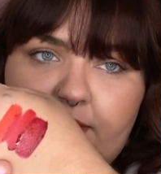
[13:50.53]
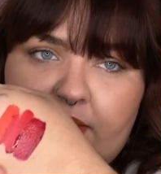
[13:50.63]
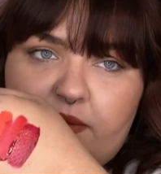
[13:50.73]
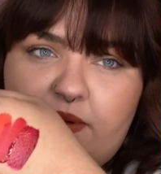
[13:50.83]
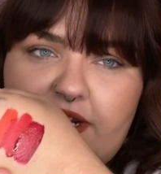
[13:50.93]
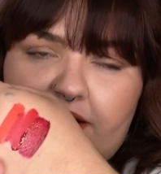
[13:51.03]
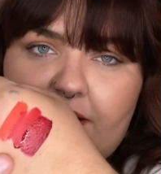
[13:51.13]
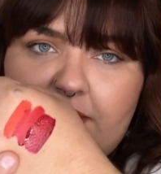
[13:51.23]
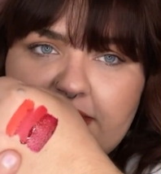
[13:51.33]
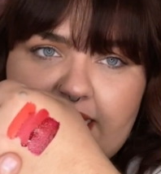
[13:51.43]
middle one, it
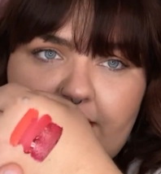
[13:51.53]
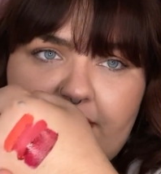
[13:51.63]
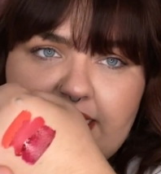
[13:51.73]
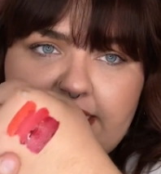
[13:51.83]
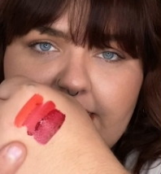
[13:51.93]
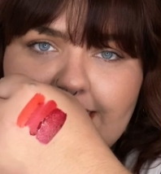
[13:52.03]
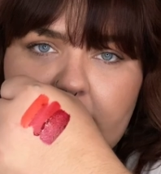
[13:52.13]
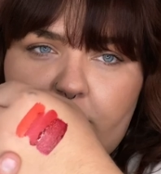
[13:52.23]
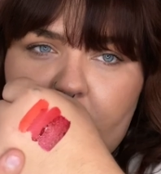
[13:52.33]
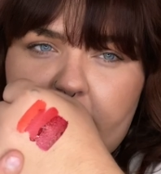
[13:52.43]
almost kind of makes this
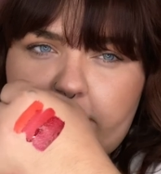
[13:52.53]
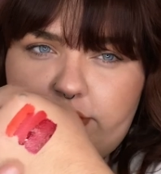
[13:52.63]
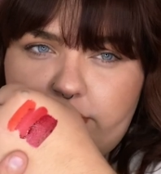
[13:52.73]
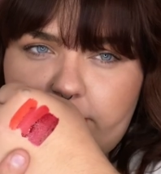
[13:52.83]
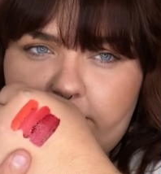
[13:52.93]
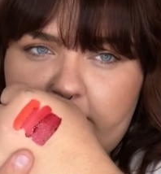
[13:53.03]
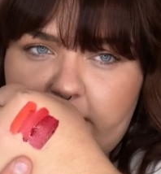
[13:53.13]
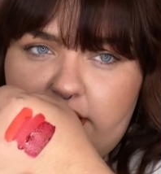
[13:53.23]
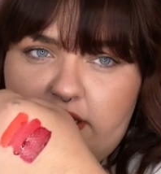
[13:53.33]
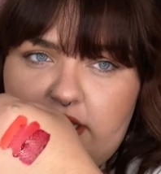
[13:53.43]
look more like a true
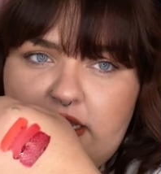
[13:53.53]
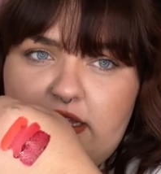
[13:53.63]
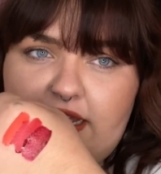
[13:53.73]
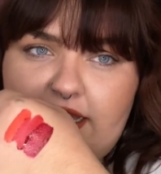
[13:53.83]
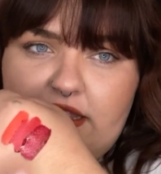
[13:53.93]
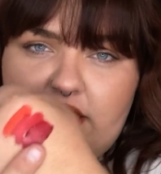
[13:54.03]
red. And